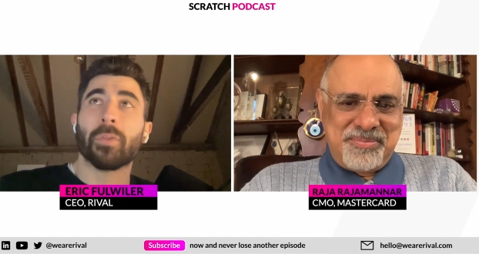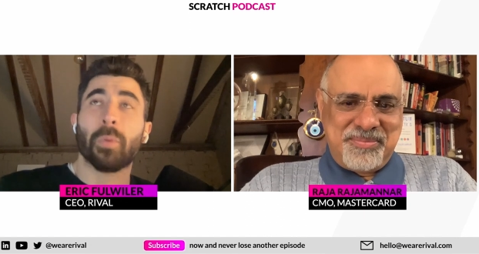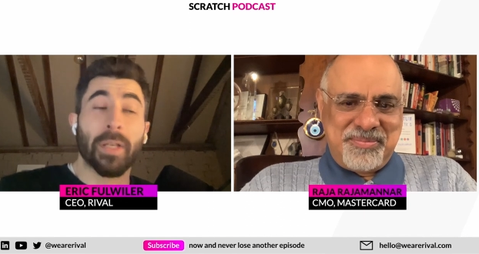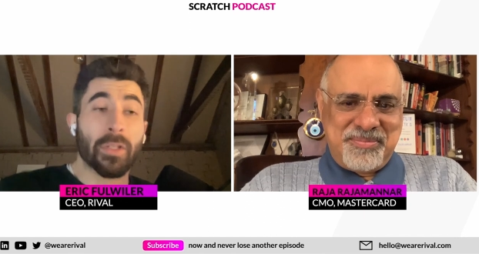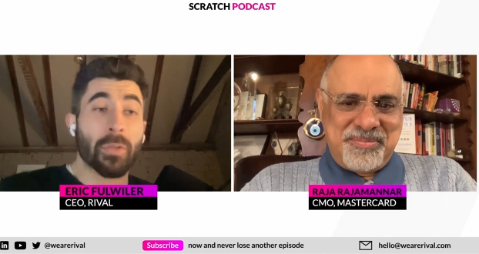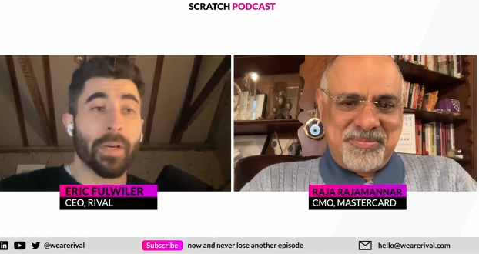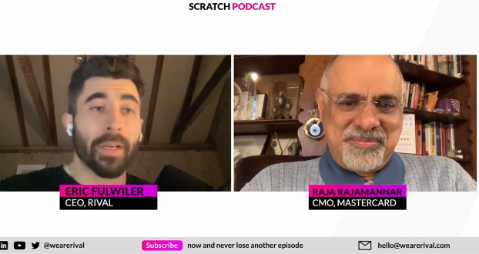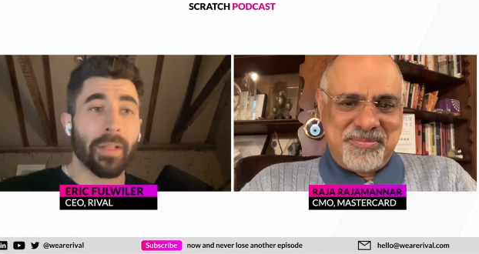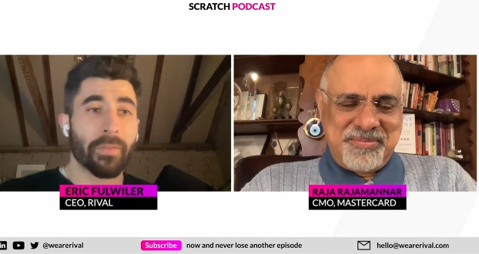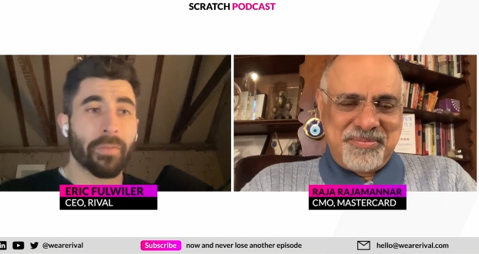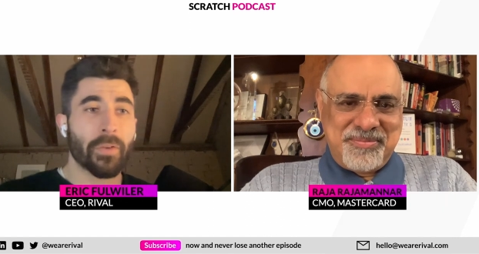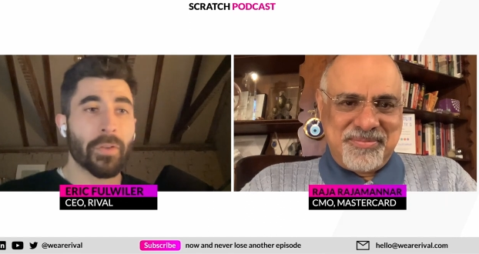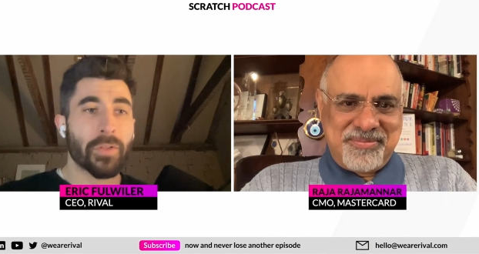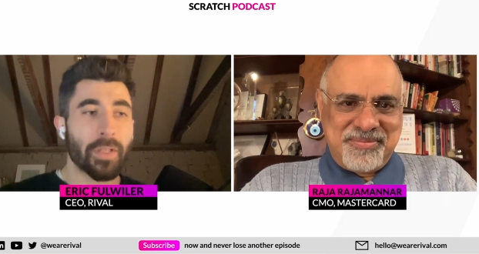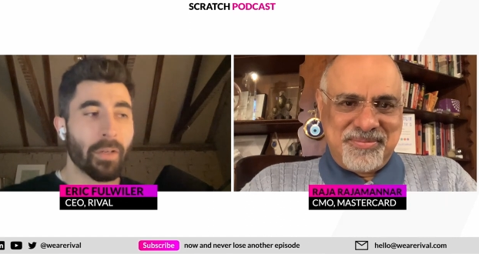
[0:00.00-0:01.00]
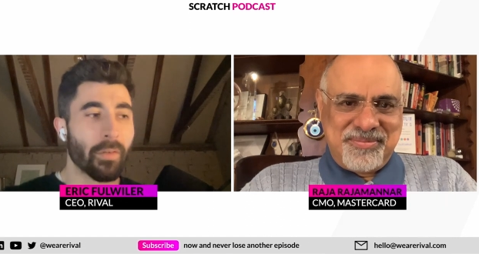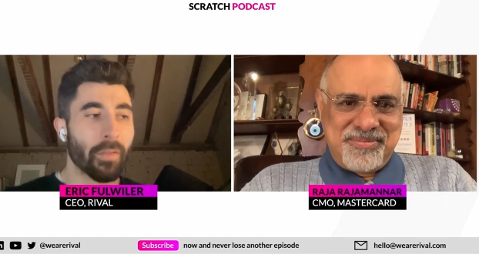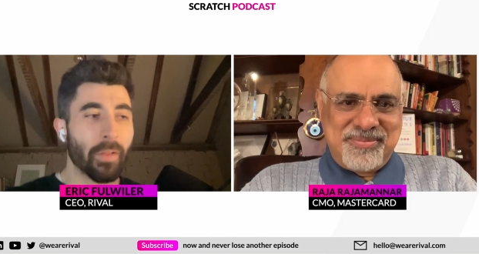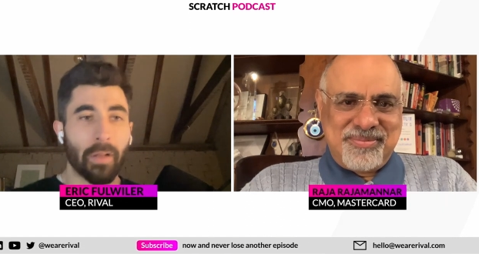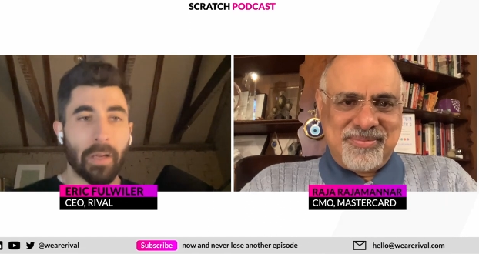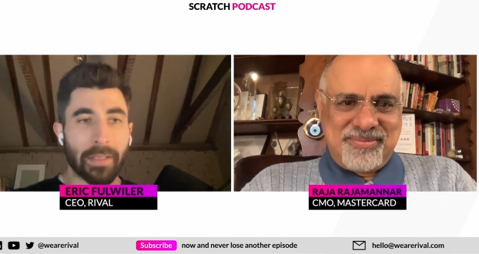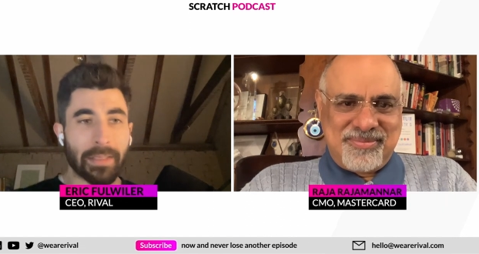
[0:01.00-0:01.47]
Speaker 1: 2020, the first year of
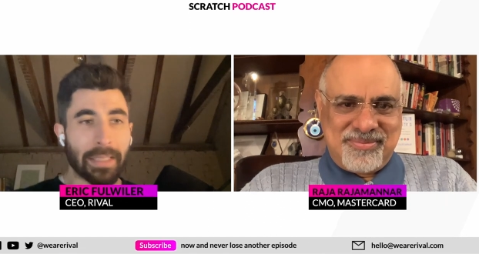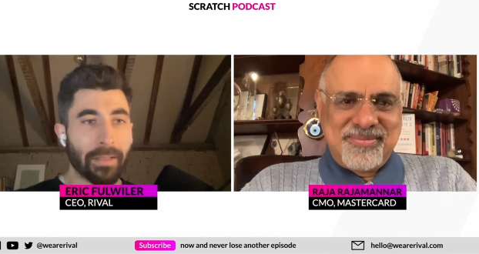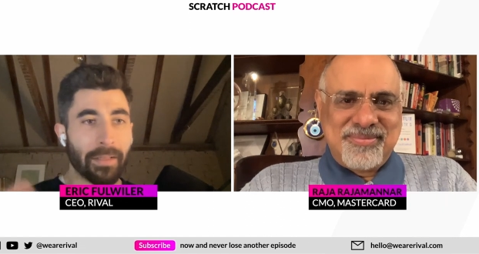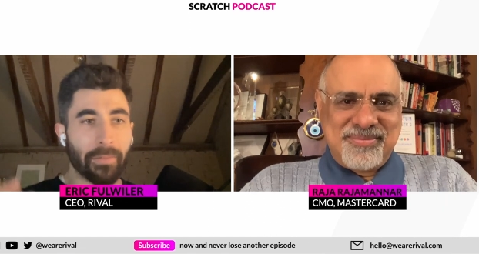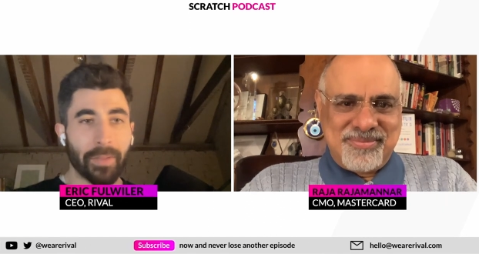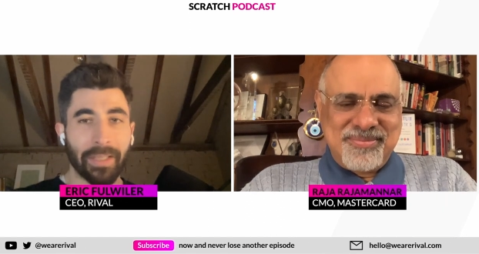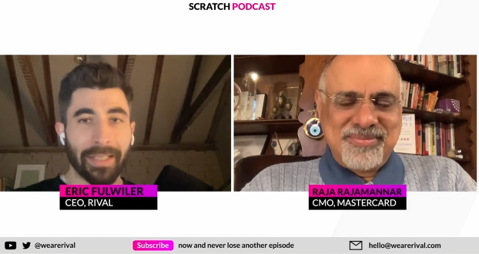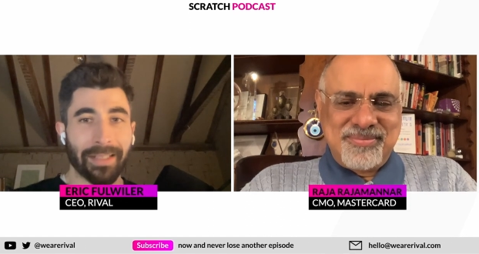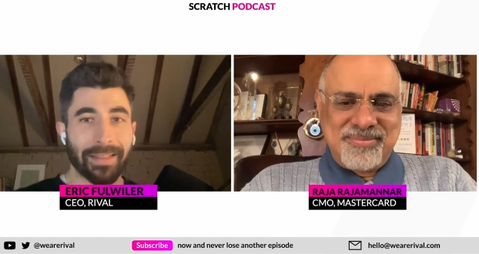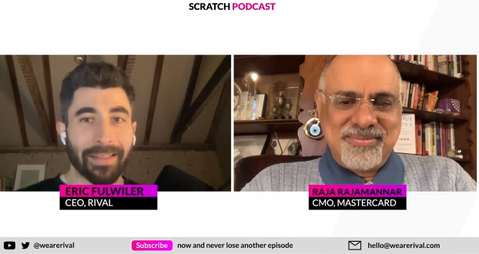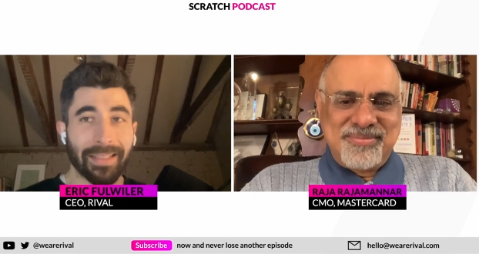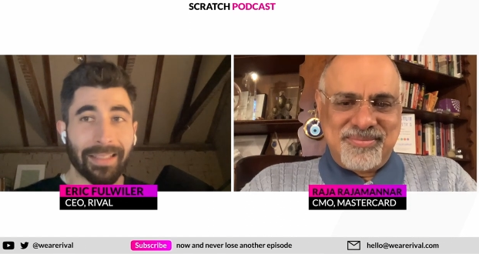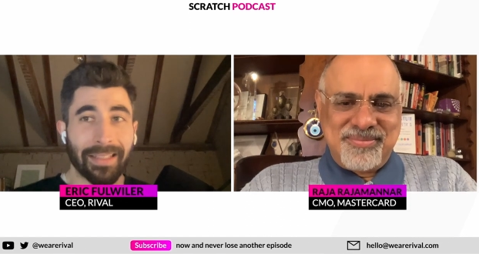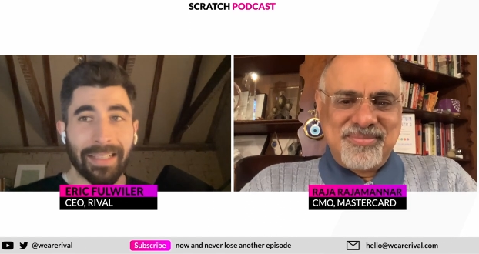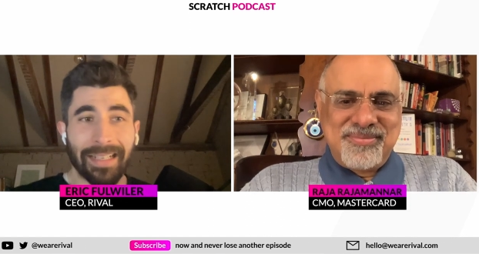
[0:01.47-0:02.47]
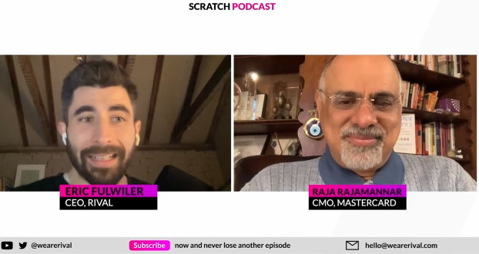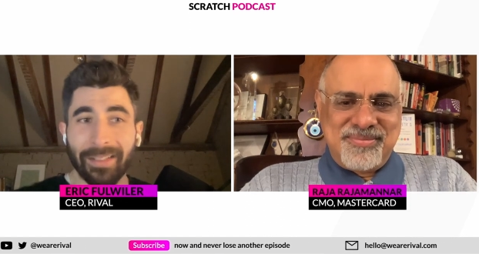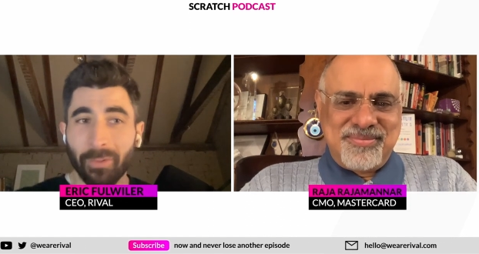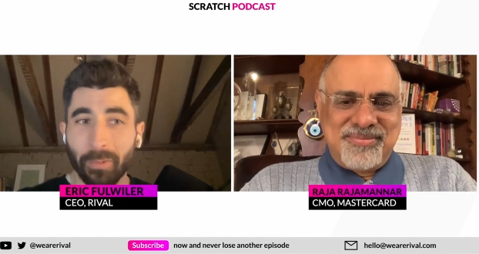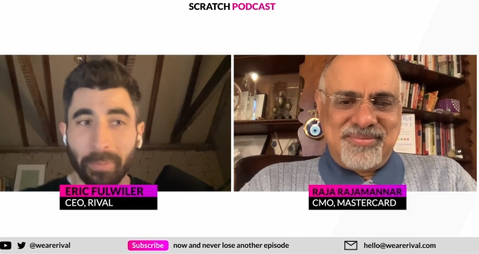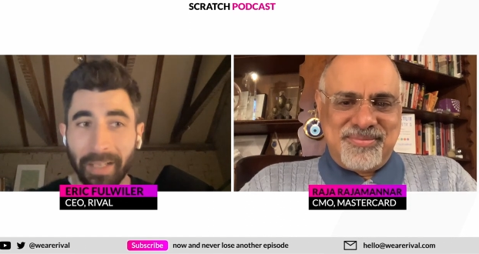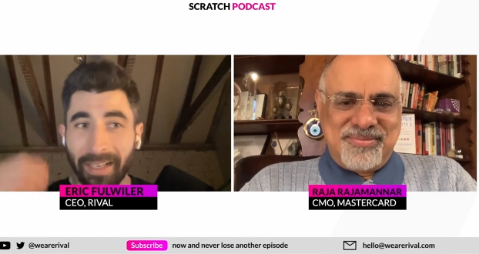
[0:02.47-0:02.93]
the lockdown and everything, I, I think I got
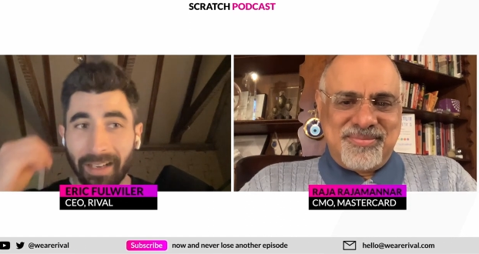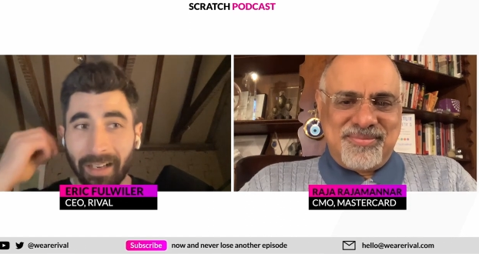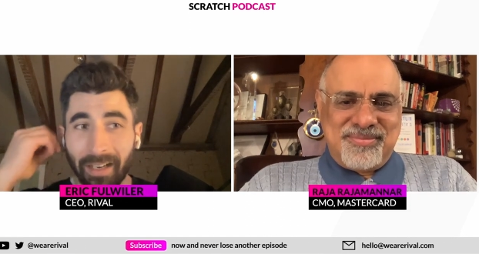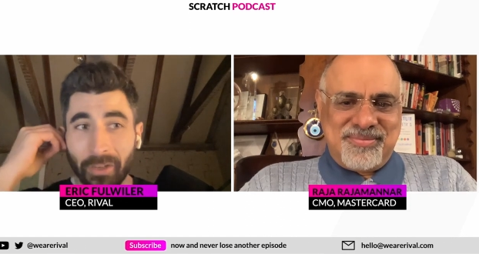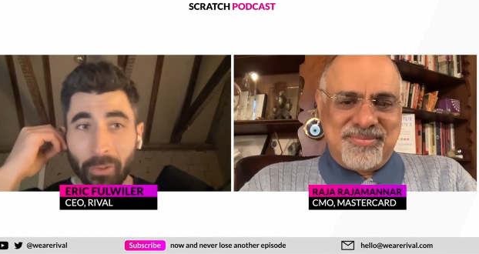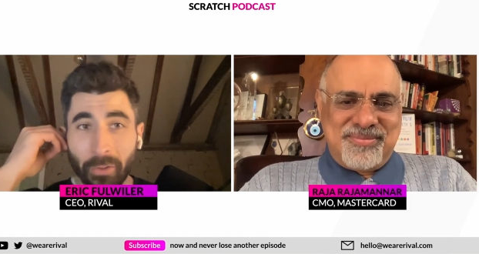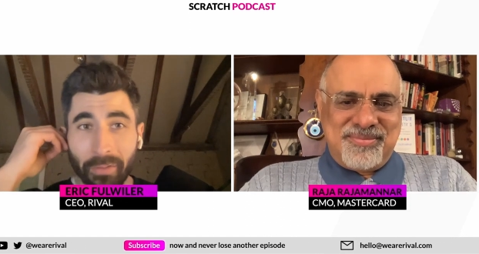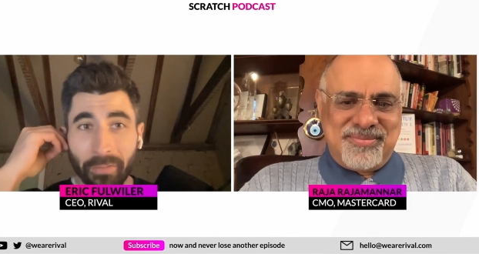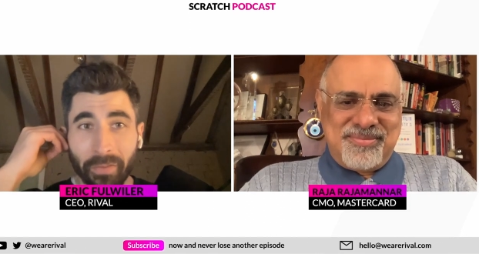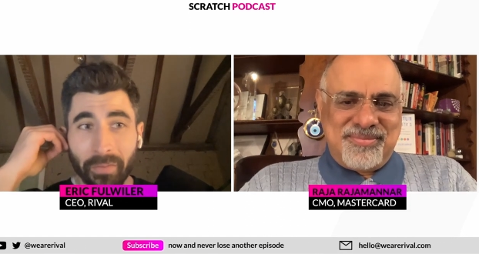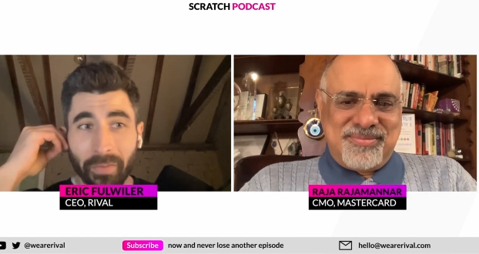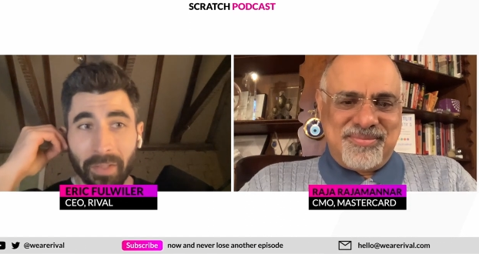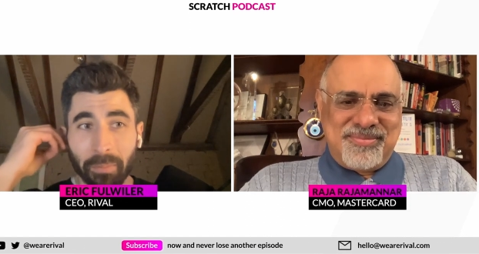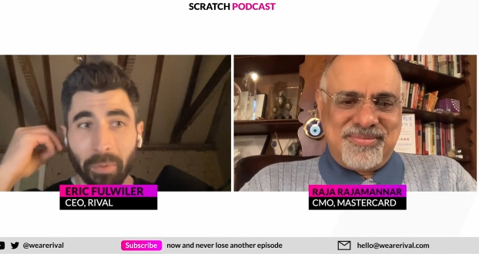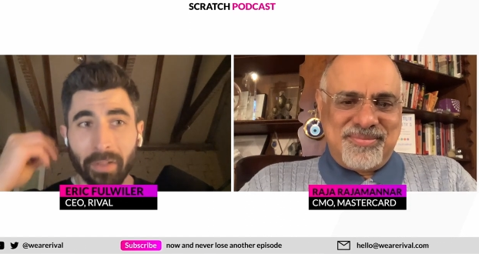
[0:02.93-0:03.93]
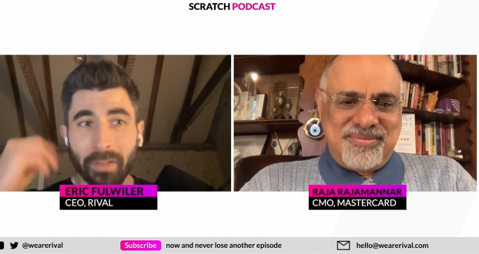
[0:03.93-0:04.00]
through like 150